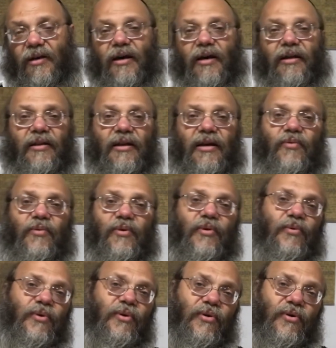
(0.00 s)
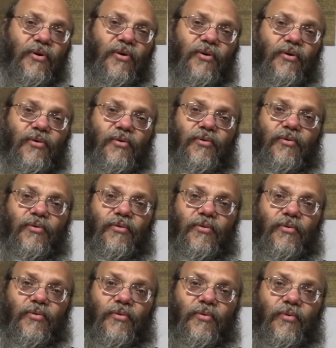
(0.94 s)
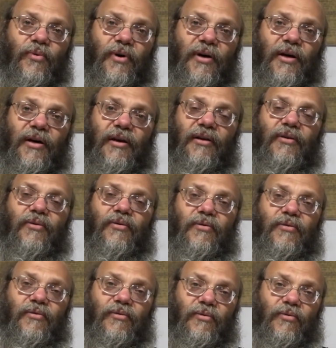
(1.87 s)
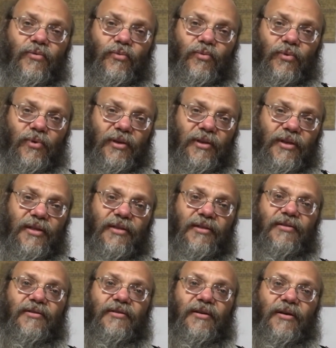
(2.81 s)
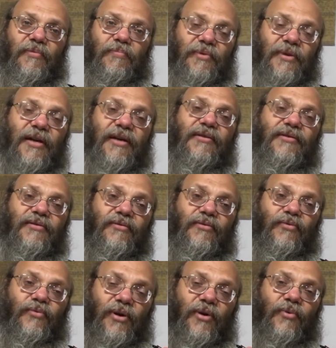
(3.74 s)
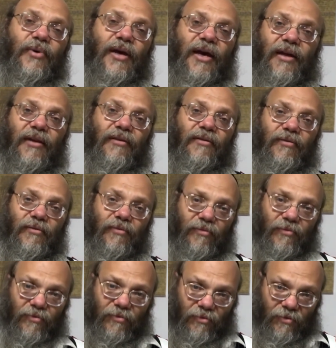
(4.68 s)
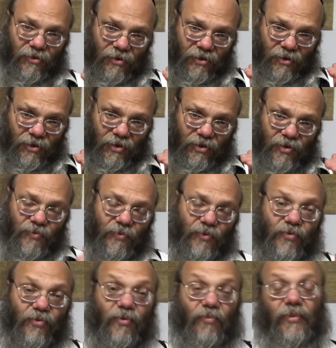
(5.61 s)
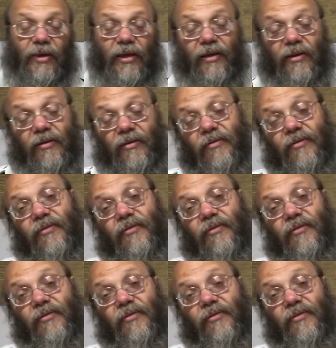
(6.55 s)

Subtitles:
And then when we know what is the place where we at in our spiritual being,